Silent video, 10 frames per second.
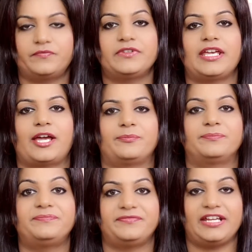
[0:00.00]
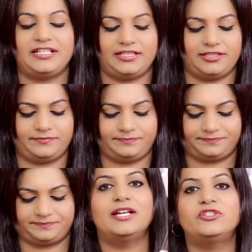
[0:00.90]
Yeah, 18.
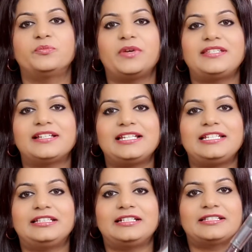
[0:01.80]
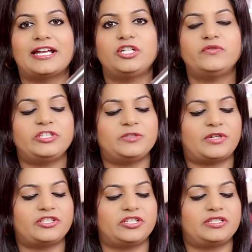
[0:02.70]
So basically the design of these
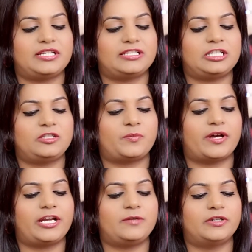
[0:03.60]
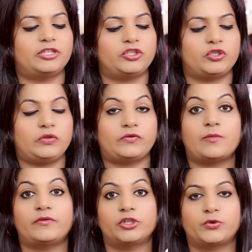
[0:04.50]
brushes is inspired by the uniform
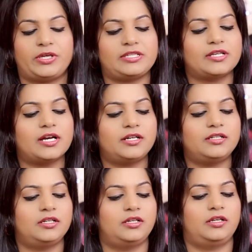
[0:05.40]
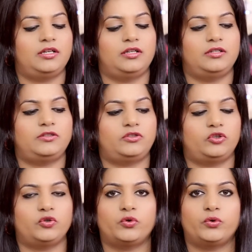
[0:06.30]
of the Queen's Guard.
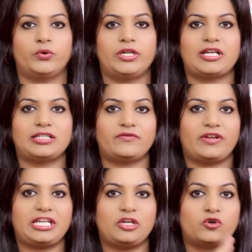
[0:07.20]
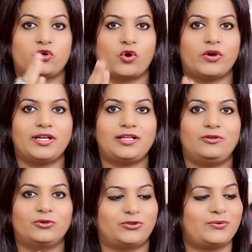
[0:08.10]
So it has a very royal
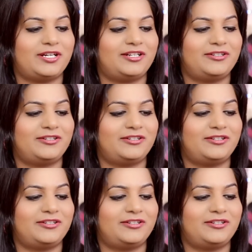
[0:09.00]
look to it.